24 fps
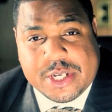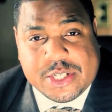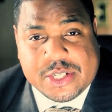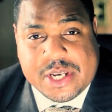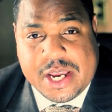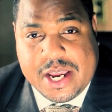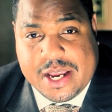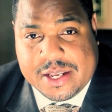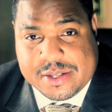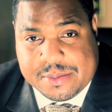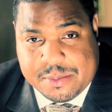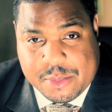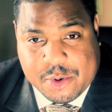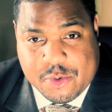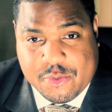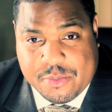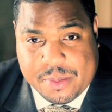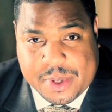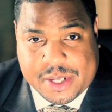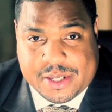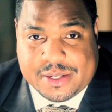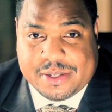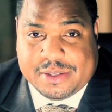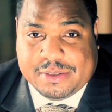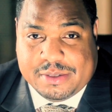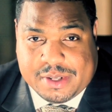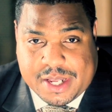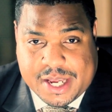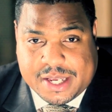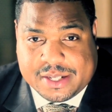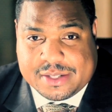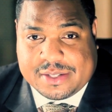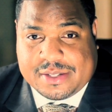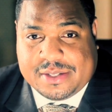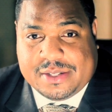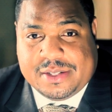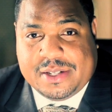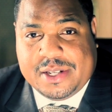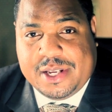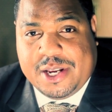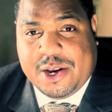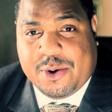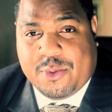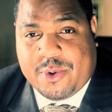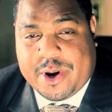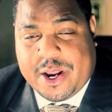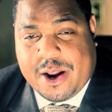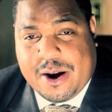Jazz movement, and that's,
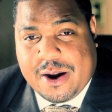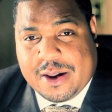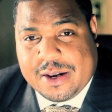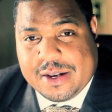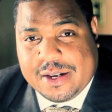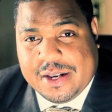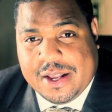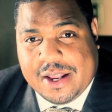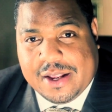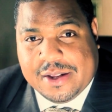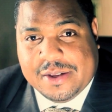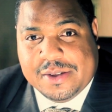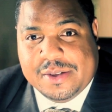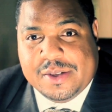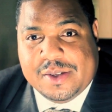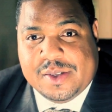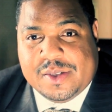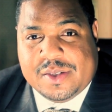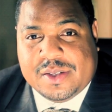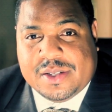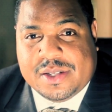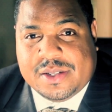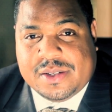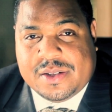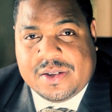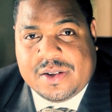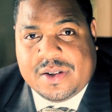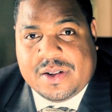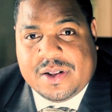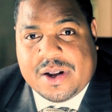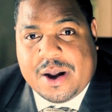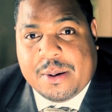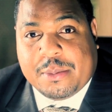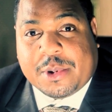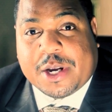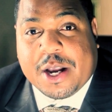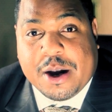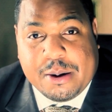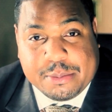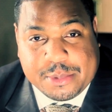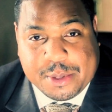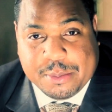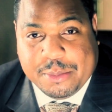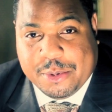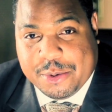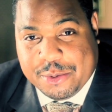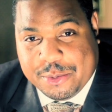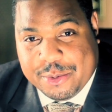here we are today. I'm
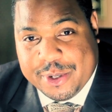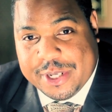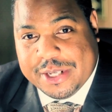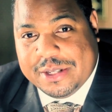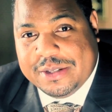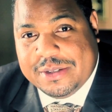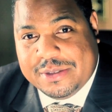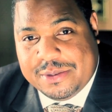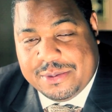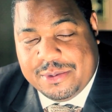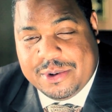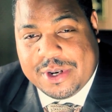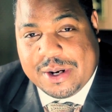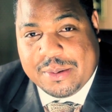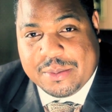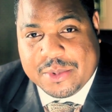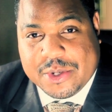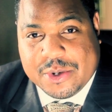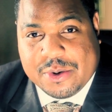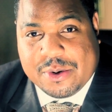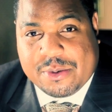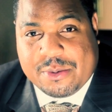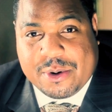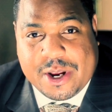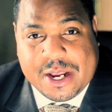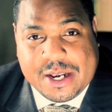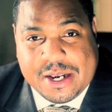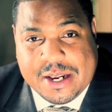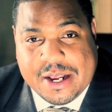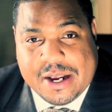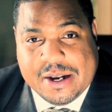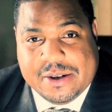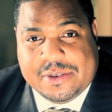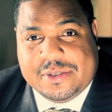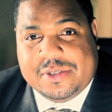comfortable with what I'm doing right now.